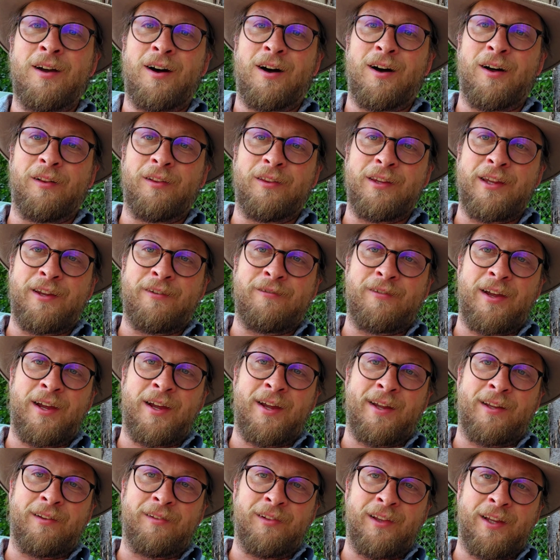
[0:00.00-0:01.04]
I'll leave
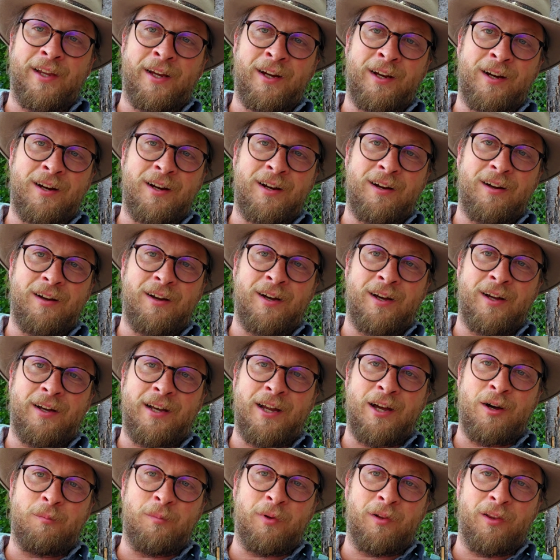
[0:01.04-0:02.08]
a link
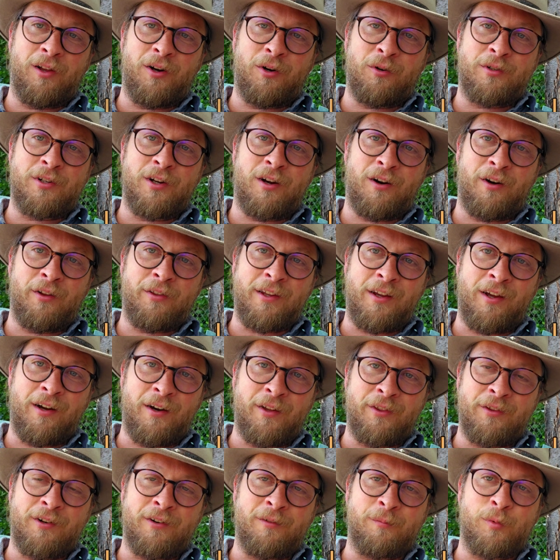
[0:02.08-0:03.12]
down below to all the
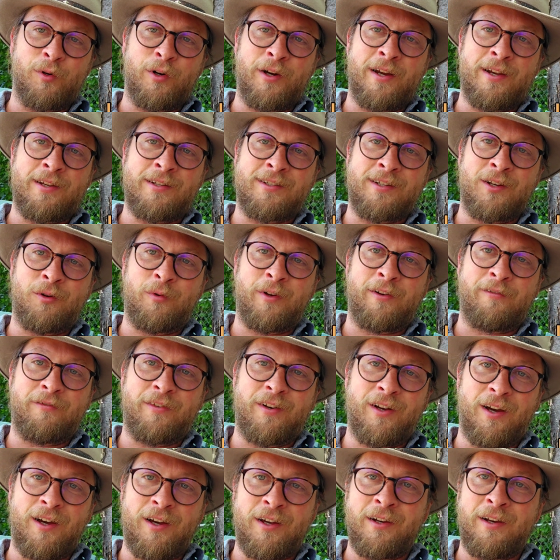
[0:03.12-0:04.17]
other breeds that we've
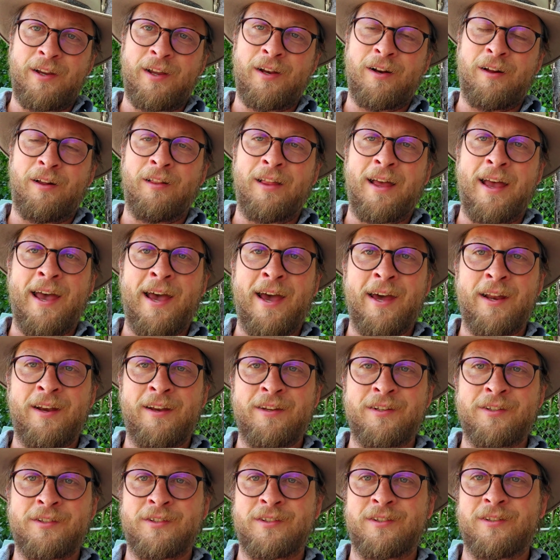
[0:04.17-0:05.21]
done, and I'll add
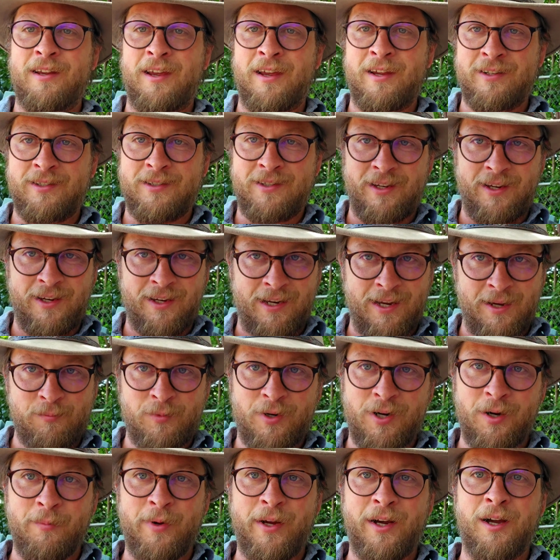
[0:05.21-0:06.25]
as they keep
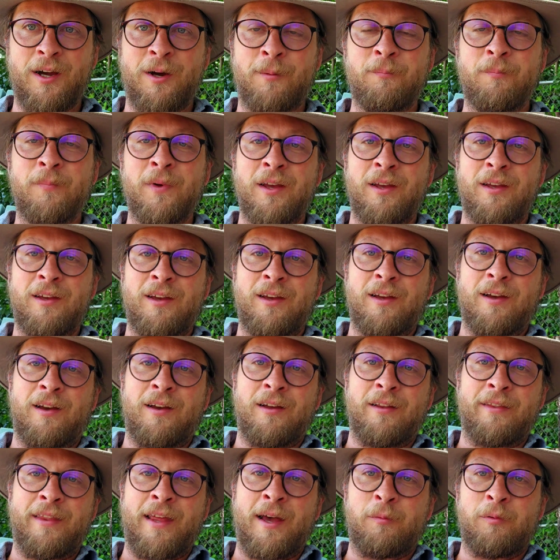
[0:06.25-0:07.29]
coming up.
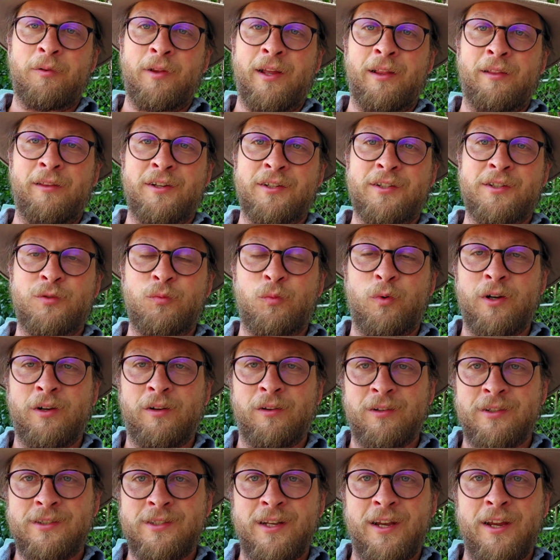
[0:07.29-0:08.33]
That playlist
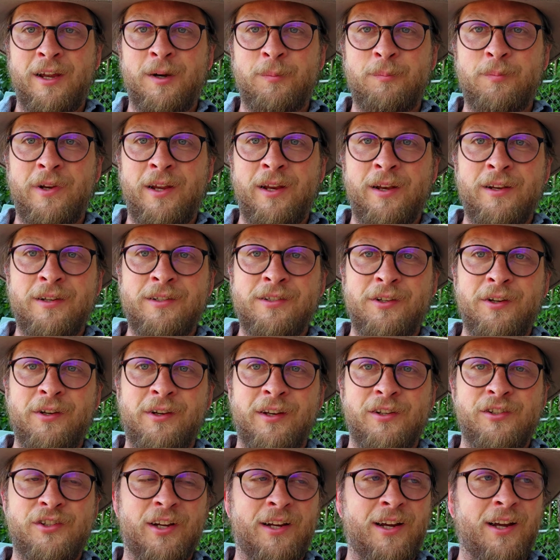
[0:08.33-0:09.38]
will stay updated so you
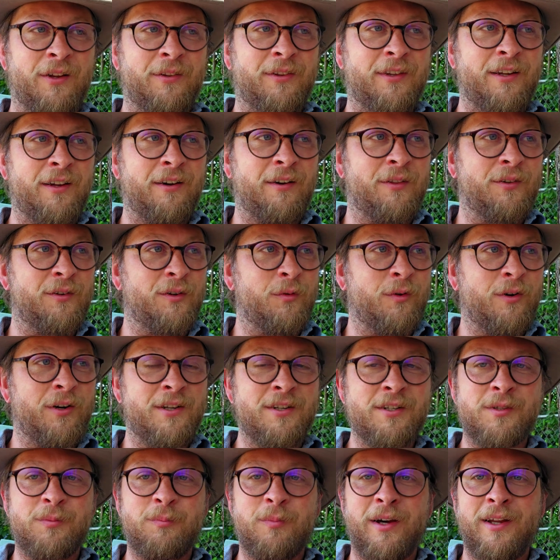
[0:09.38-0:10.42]
can check out the other
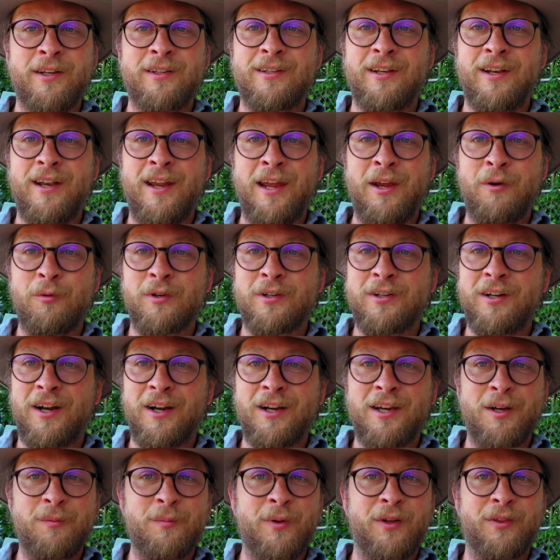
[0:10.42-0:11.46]
ones. But today we're
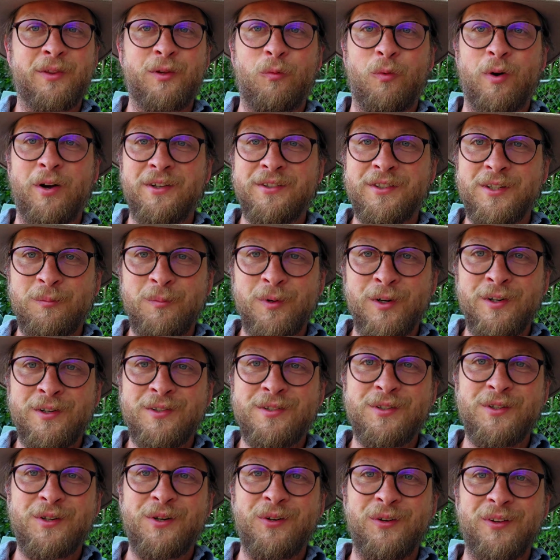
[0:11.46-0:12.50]
talking about the Welsummer,
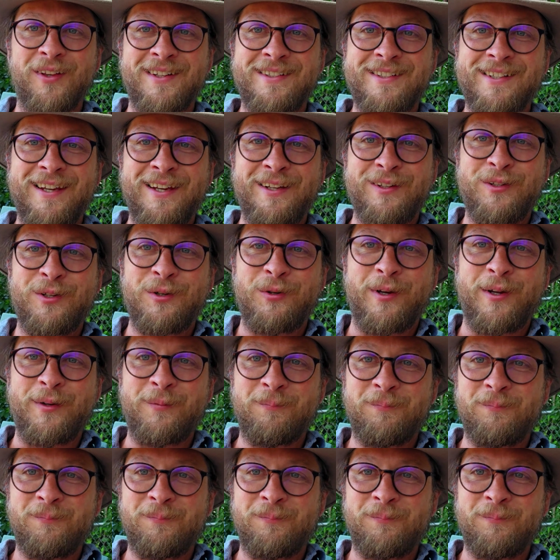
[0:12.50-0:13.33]
so let's get to it.